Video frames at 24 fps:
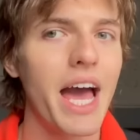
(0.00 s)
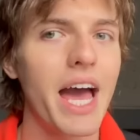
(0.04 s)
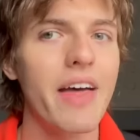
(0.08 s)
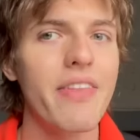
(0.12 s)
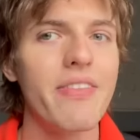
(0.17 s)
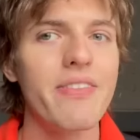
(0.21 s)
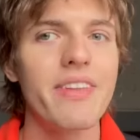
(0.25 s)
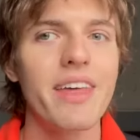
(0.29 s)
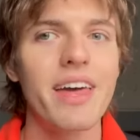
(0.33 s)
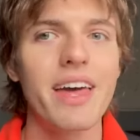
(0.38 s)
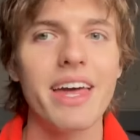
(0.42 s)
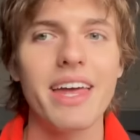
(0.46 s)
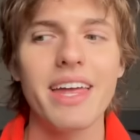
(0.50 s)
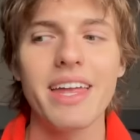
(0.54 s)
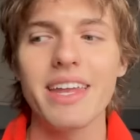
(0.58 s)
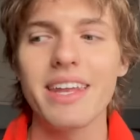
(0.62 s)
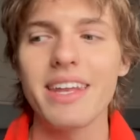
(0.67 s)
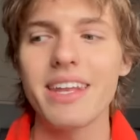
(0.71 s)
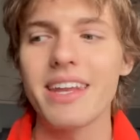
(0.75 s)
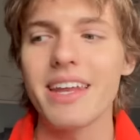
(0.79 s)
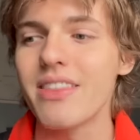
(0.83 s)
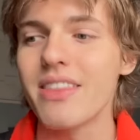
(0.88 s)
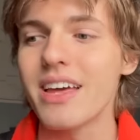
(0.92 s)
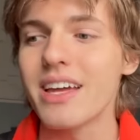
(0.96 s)
And
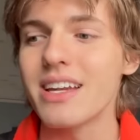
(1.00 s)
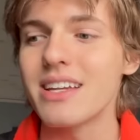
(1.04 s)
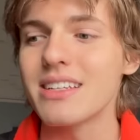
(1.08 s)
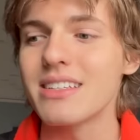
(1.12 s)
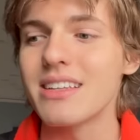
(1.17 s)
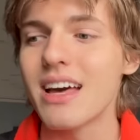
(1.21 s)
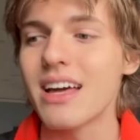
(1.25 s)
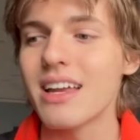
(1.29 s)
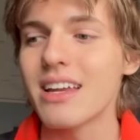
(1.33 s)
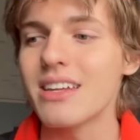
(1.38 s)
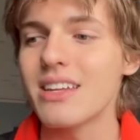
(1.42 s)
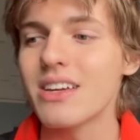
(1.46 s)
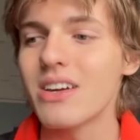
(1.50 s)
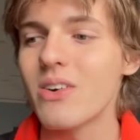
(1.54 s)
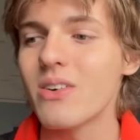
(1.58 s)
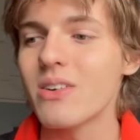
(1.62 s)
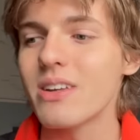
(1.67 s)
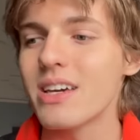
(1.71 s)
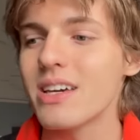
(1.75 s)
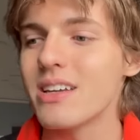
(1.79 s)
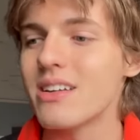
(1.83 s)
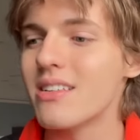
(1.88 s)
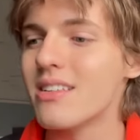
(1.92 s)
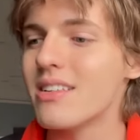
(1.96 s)
then they decided to go
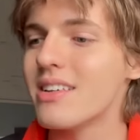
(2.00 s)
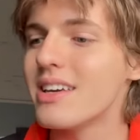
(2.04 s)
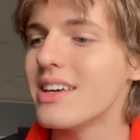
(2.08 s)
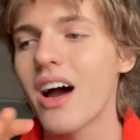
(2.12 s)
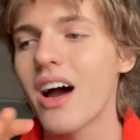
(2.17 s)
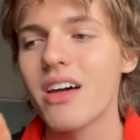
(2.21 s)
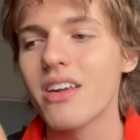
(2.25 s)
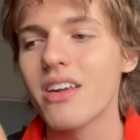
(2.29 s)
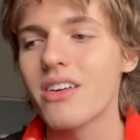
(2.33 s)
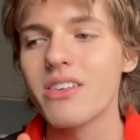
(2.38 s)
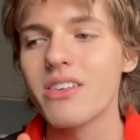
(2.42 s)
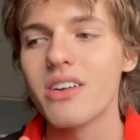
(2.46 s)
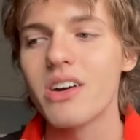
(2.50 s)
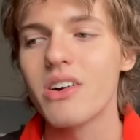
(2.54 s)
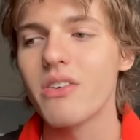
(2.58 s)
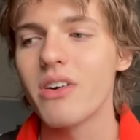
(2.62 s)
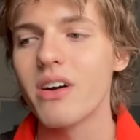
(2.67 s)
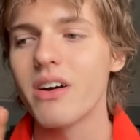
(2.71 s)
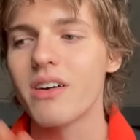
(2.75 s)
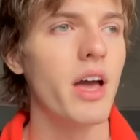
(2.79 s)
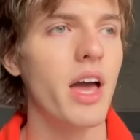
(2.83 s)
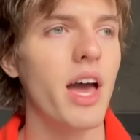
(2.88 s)
to Italy out of nowhere.